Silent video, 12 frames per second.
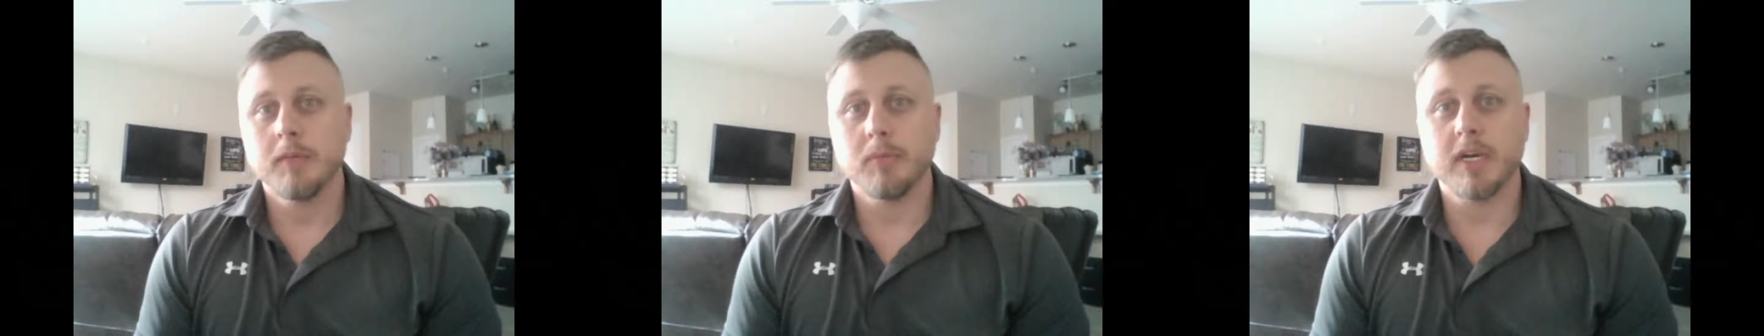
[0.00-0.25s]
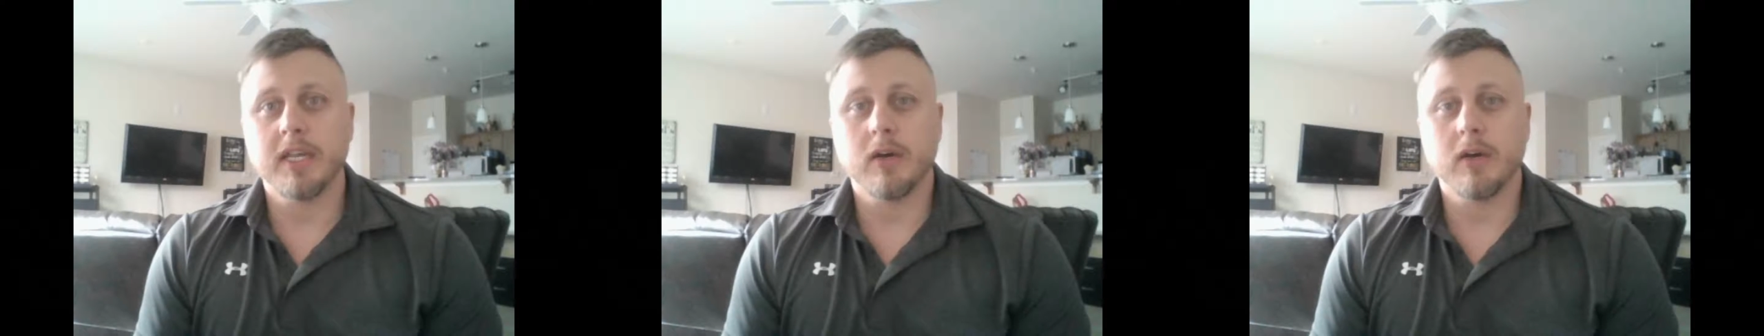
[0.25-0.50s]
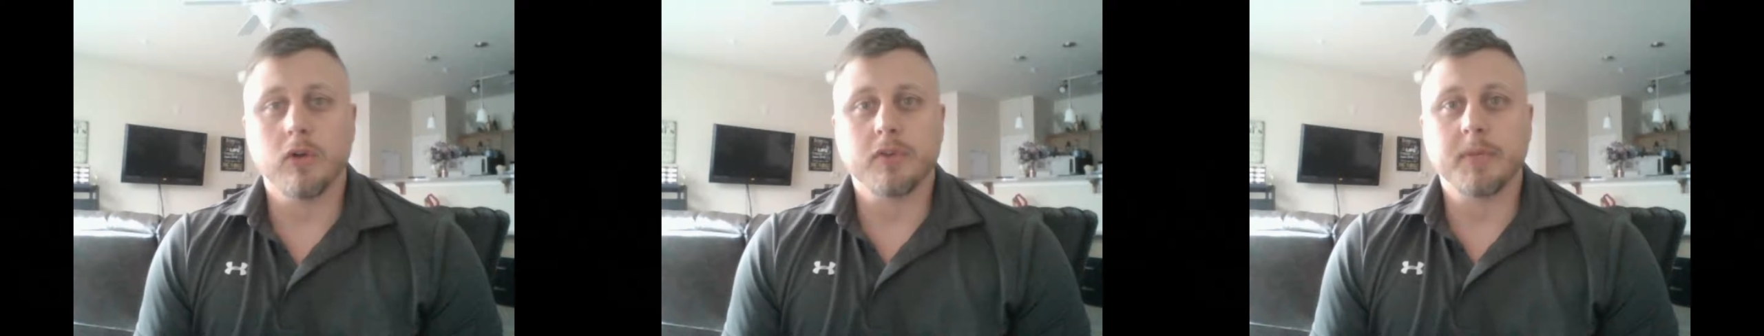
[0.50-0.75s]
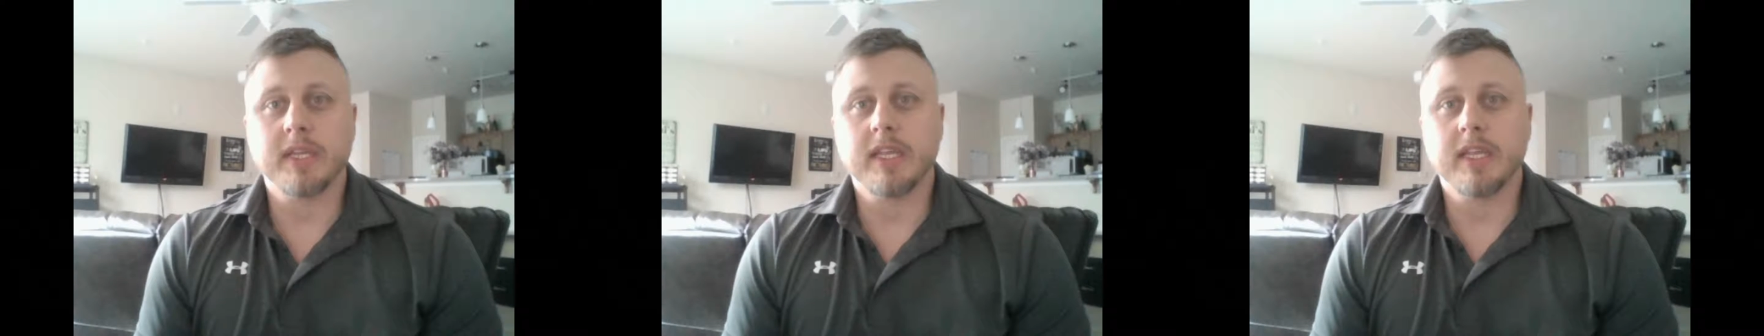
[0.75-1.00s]
but
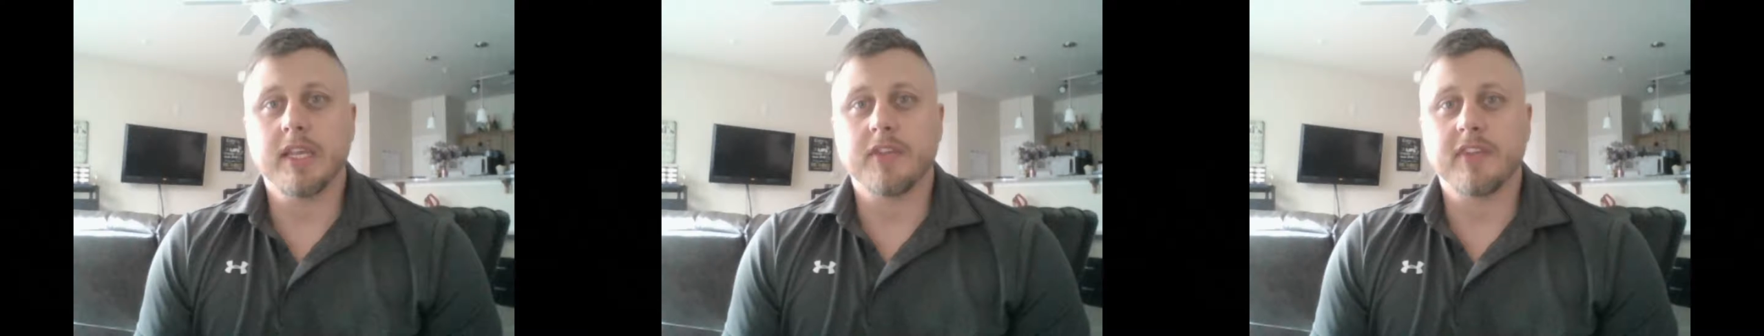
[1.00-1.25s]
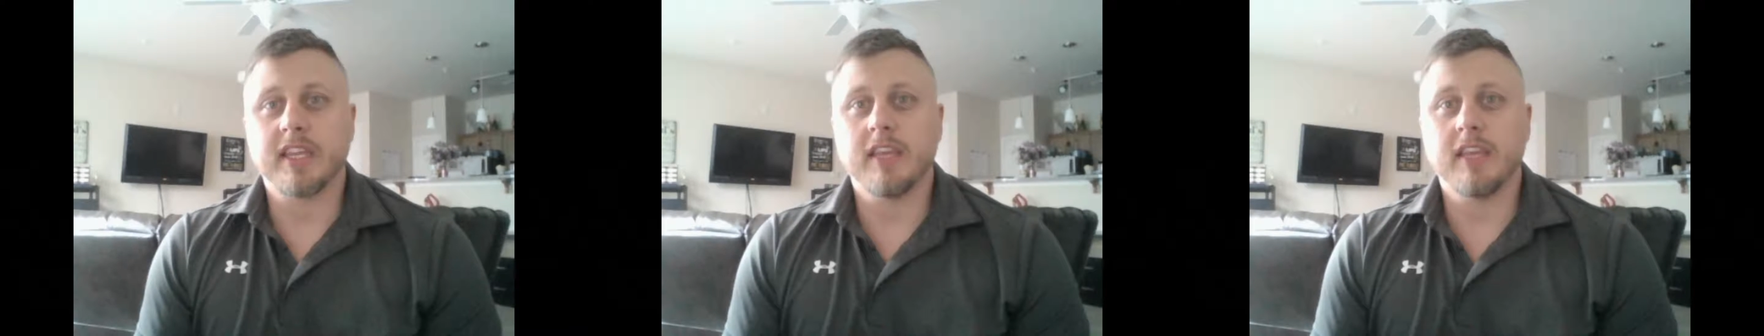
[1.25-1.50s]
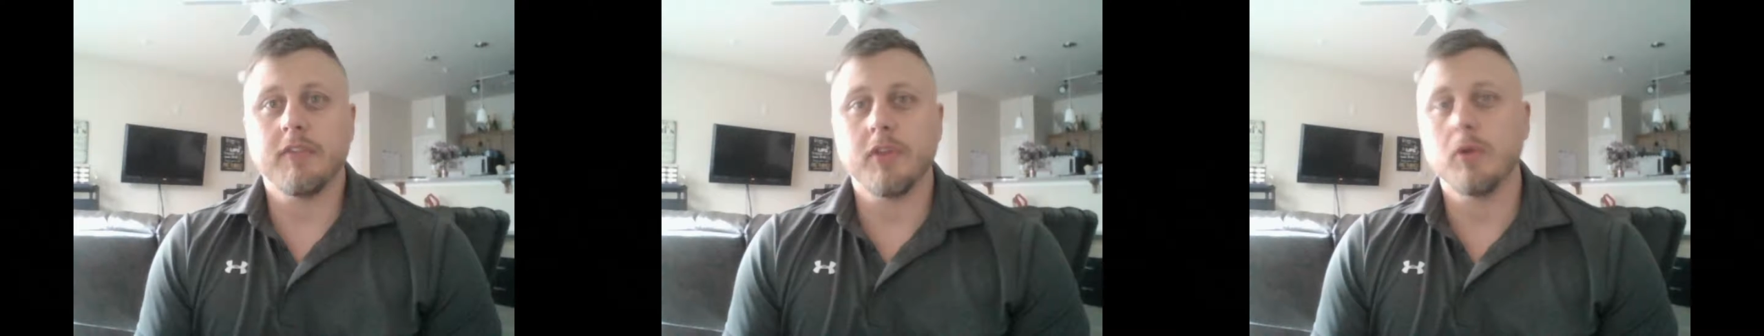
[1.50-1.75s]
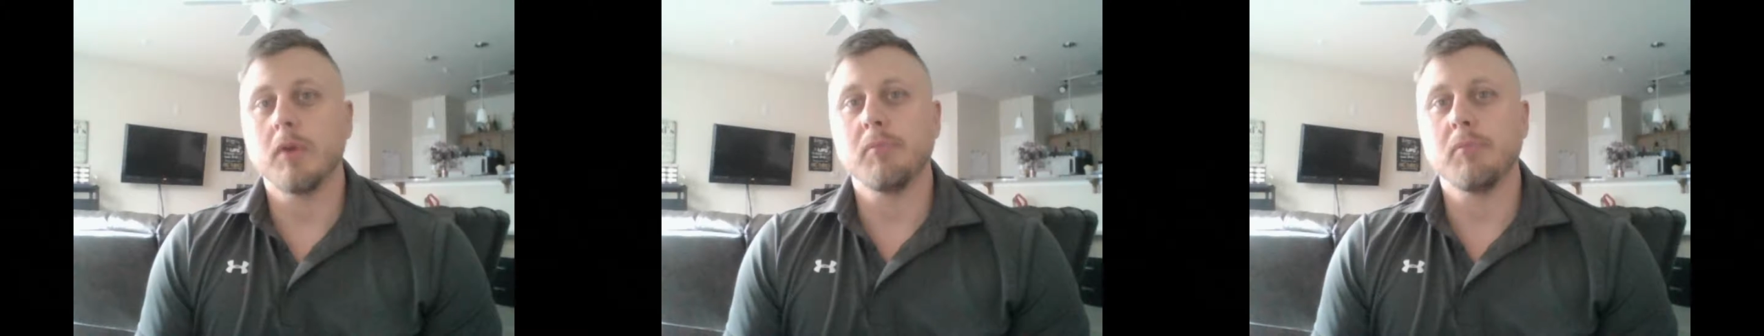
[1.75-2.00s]
ultimately is to give
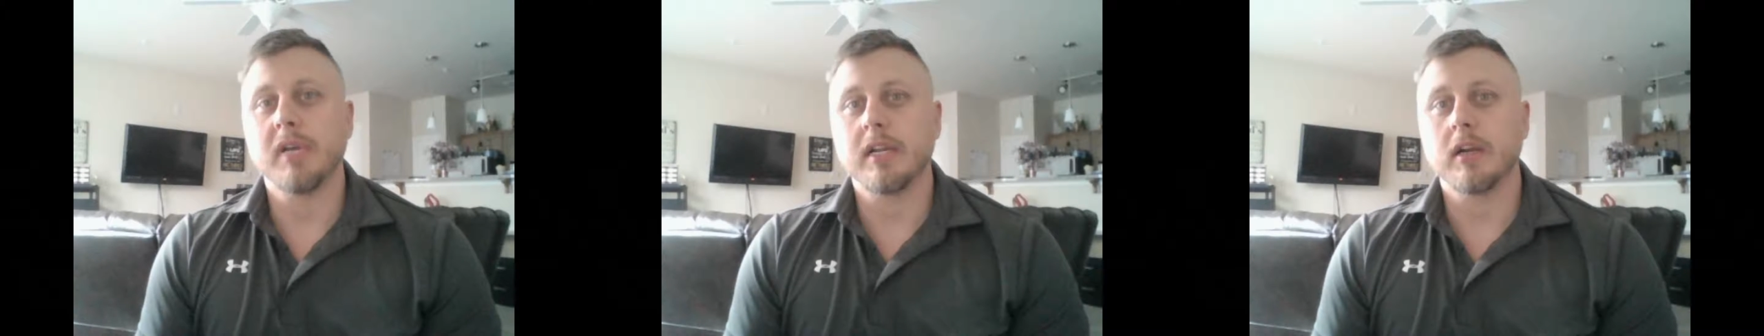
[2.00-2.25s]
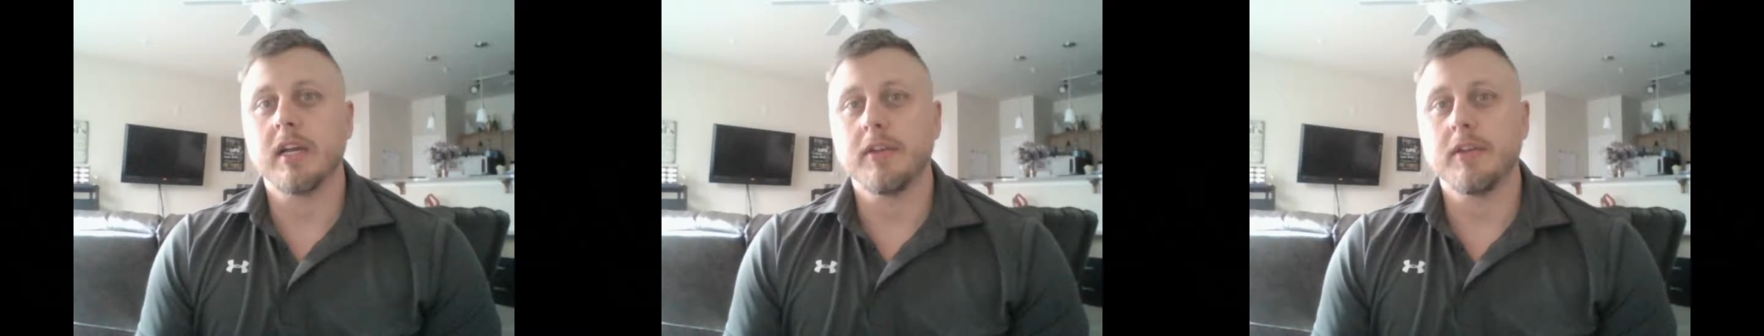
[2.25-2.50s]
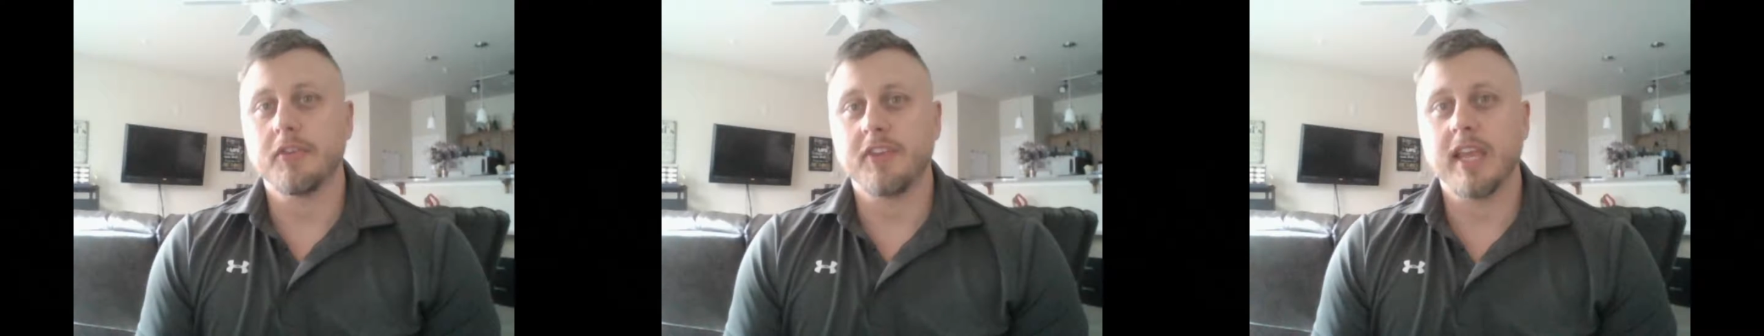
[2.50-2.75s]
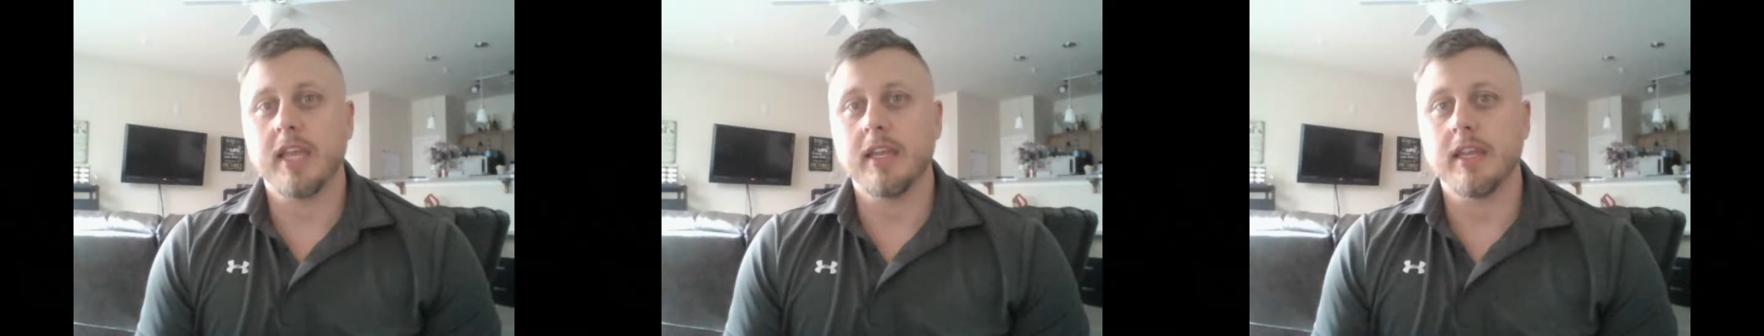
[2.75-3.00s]
you a better
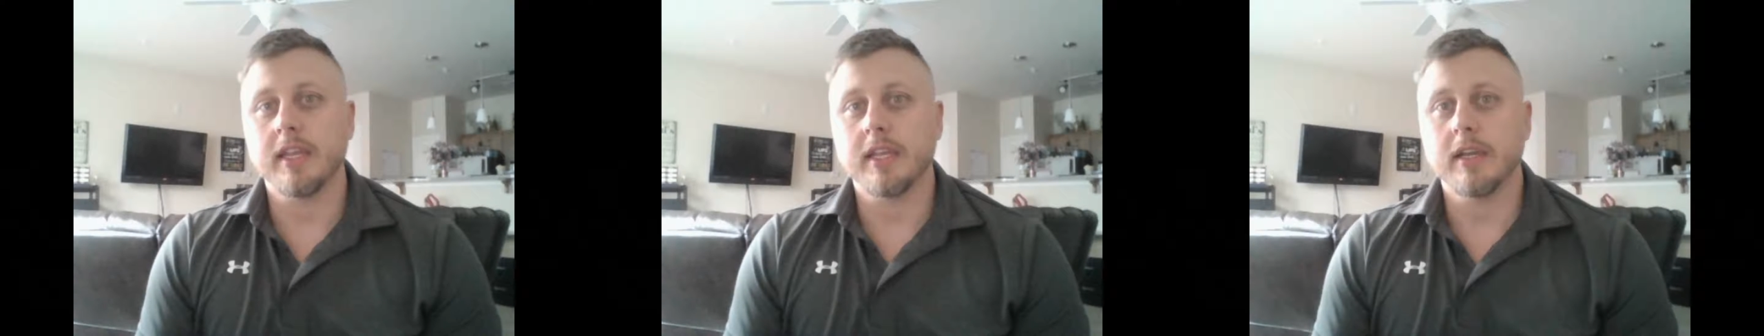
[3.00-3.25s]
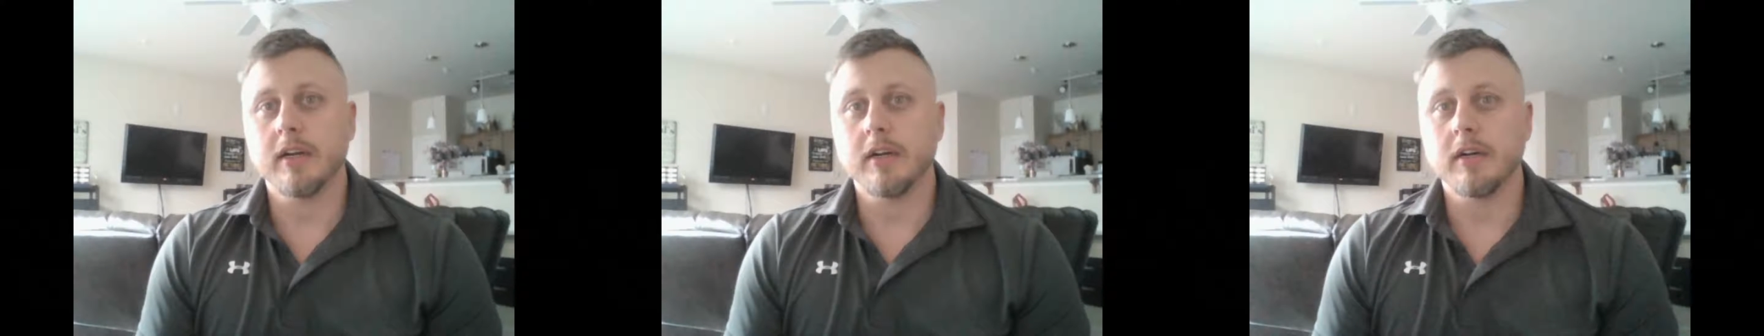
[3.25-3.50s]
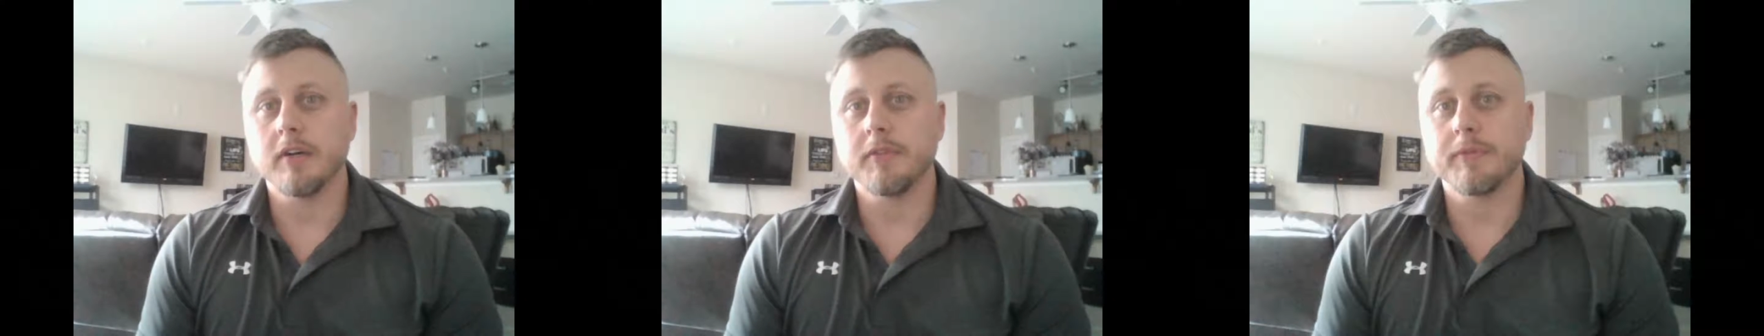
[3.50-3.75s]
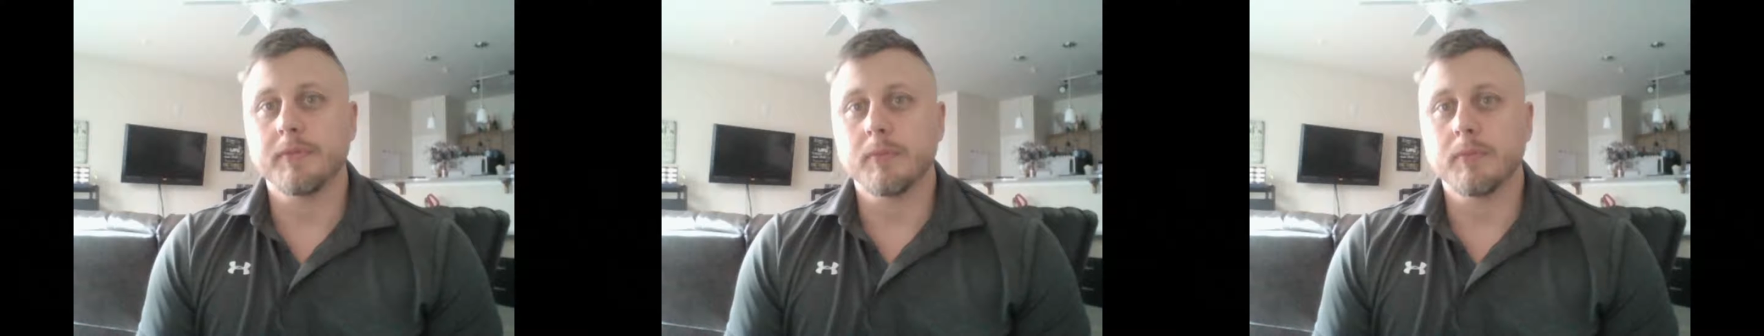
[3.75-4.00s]
understanding of